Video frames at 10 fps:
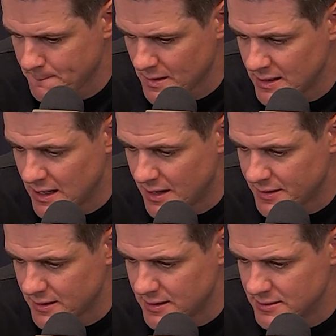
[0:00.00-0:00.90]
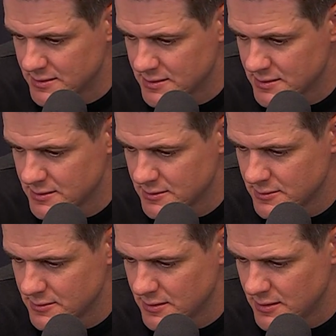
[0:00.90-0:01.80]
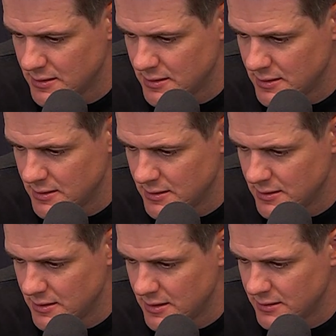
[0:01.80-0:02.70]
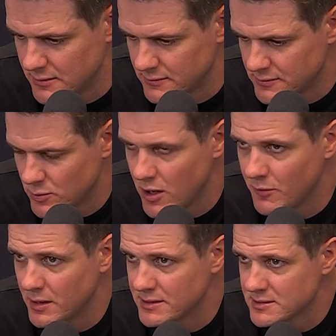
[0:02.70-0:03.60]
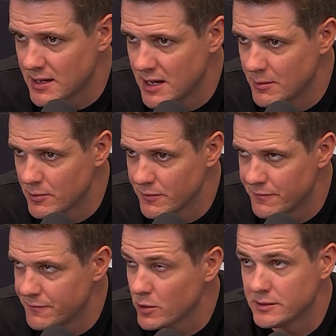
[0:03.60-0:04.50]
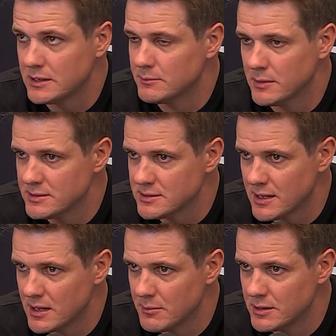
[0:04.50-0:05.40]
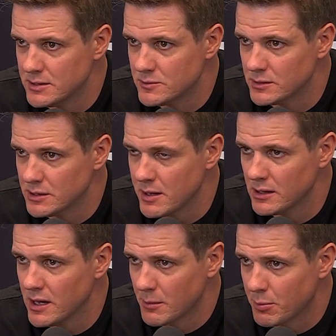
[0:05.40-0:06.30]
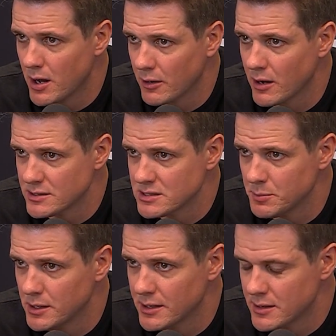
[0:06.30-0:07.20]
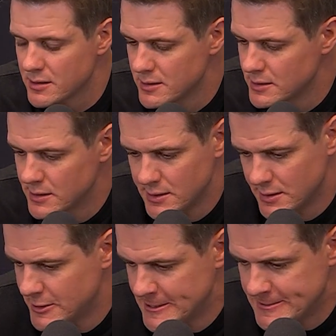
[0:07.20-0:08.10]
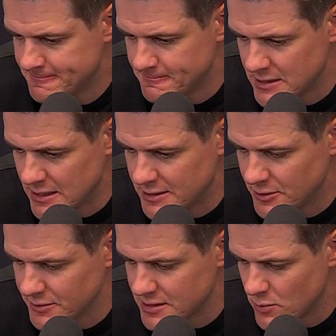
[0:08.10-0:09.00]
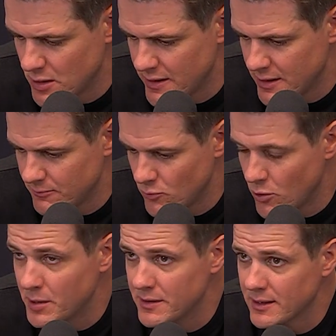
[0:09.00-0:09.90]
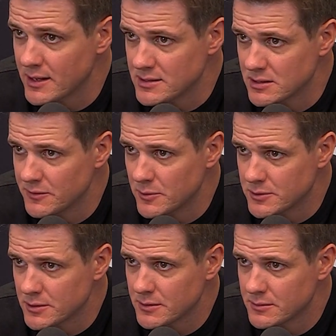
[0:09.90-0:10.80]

yeah, I think he's in 12 months' time or 14 months' time, he's really made a lot of progress as a player. And I don't see why that won't be the case in the future.